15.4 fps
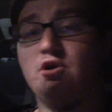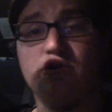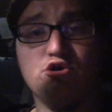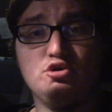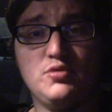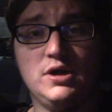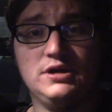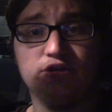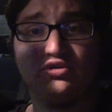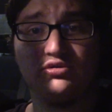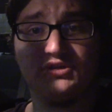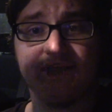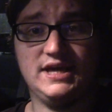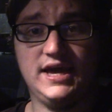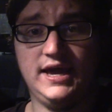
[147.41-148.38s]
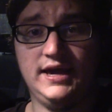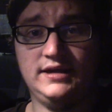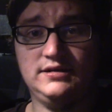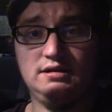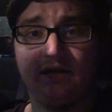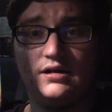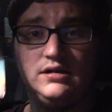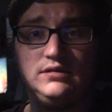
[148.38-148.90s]
audio quality towards the
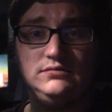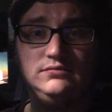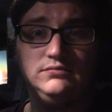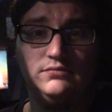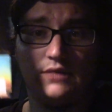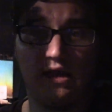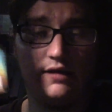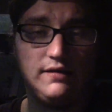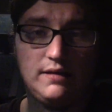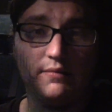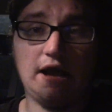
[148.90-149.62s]
end, and I'll I'm